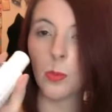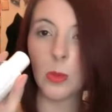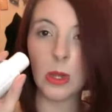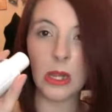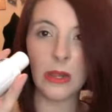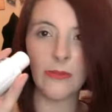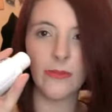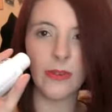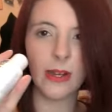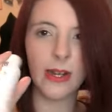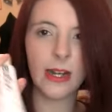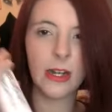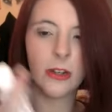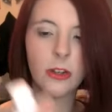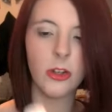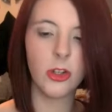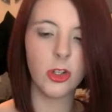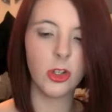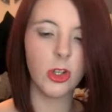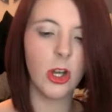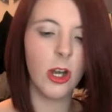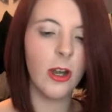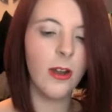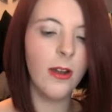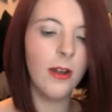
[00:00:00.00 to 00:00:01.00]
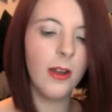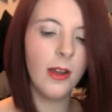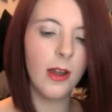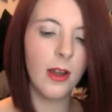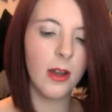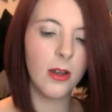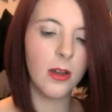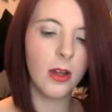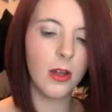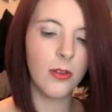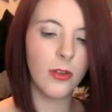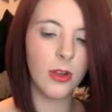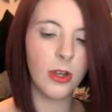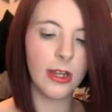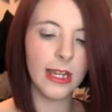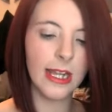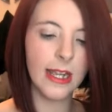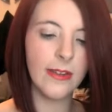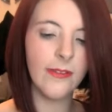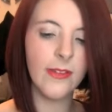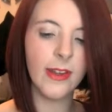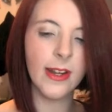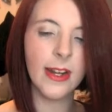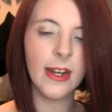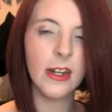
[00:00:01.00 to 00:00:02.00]
leave-in conditioner. Now the
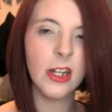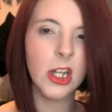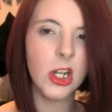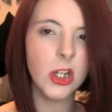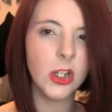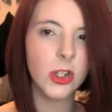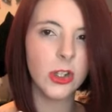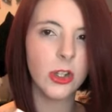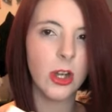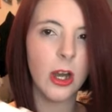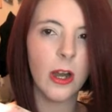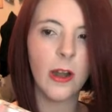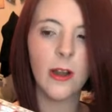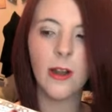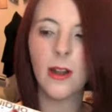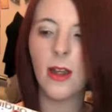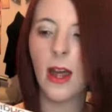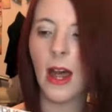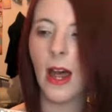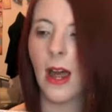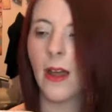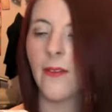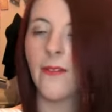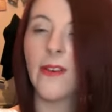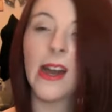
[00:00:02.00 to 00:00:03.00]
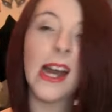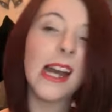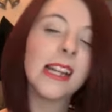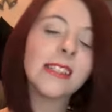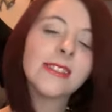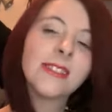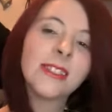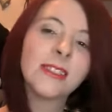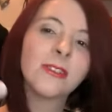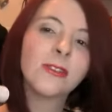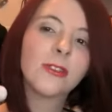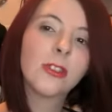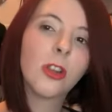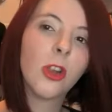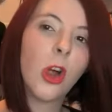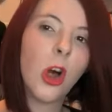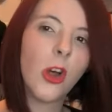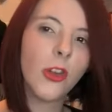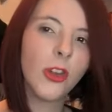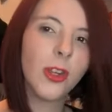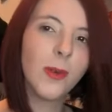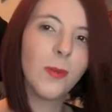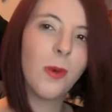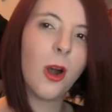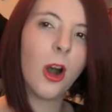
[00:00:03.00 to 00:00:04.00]
leave-in conditioner I've had since
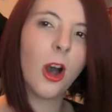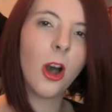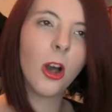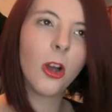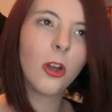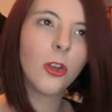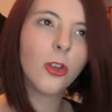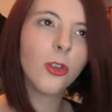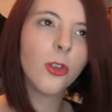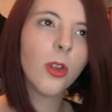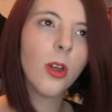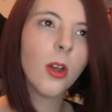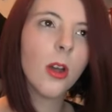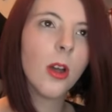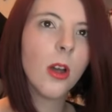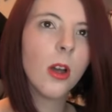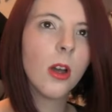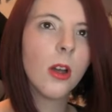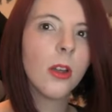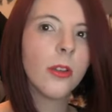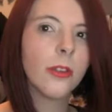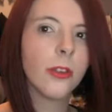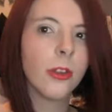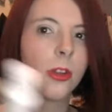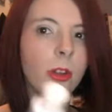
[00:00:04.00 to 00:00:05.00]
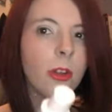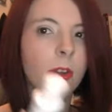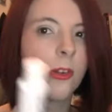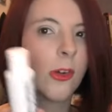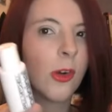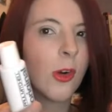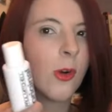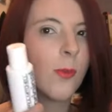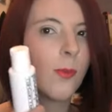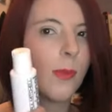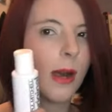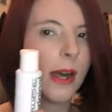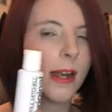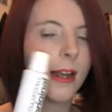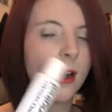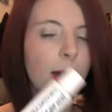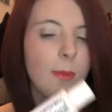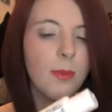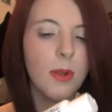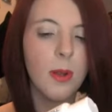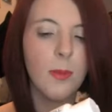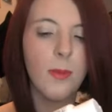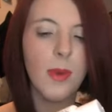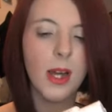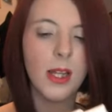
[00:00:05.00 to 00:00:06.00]
Glossy Box, so going back a
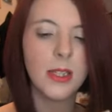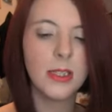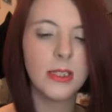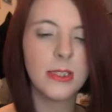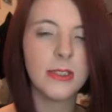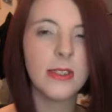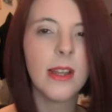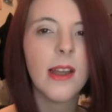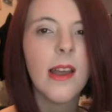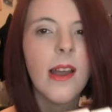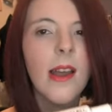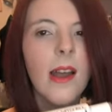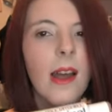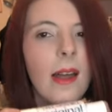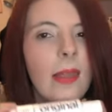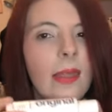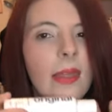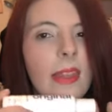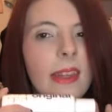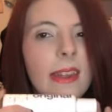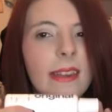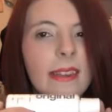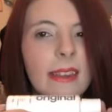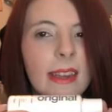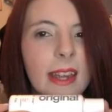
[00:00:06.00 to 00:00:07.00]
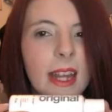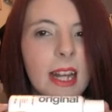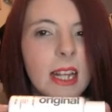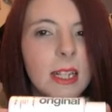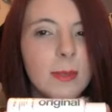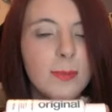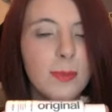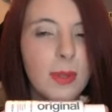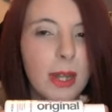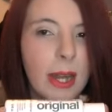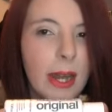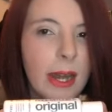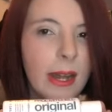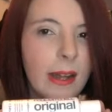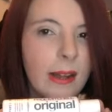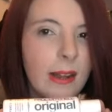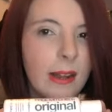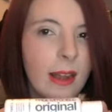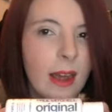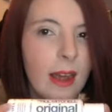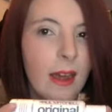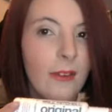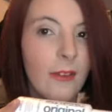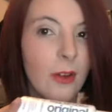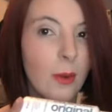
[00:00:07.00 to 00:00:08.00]
couple of months. This is
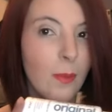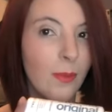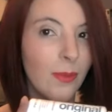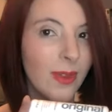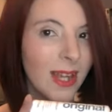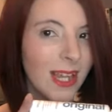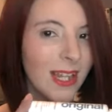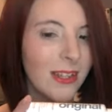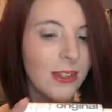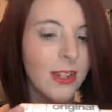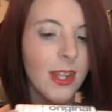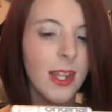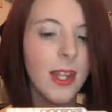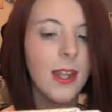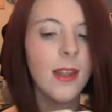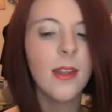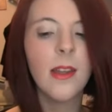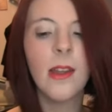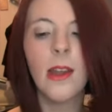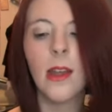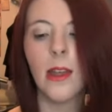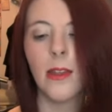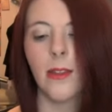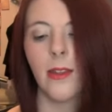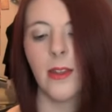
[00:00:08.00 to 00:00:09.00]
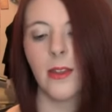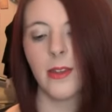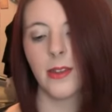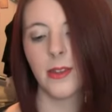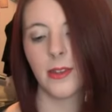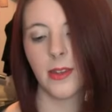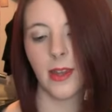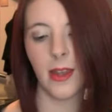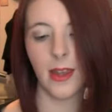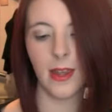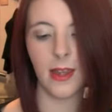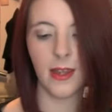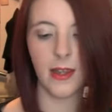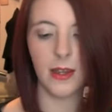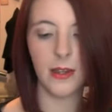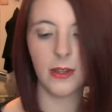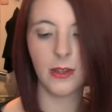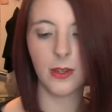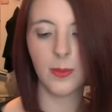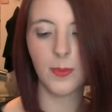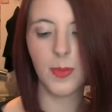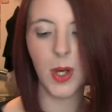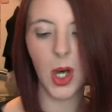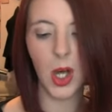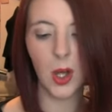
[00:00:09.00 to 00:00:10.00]
being, if I'm lazy, this
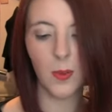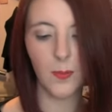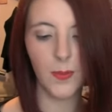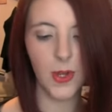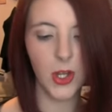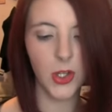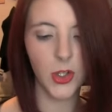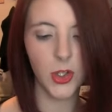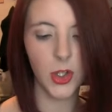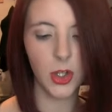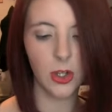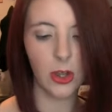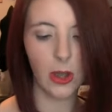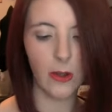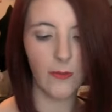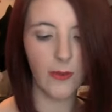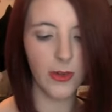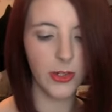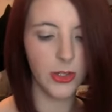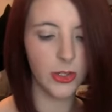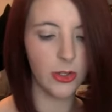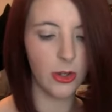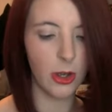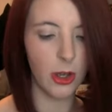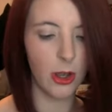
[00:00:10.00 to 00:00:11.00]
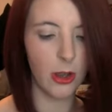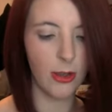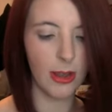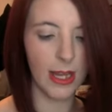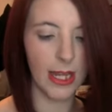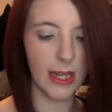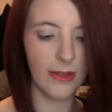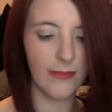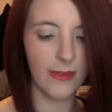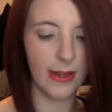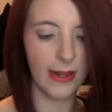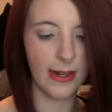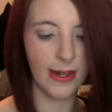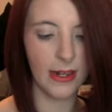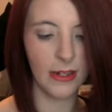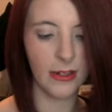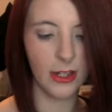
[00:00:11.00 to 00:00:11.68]
is the Paul Mitchell Original Leave-In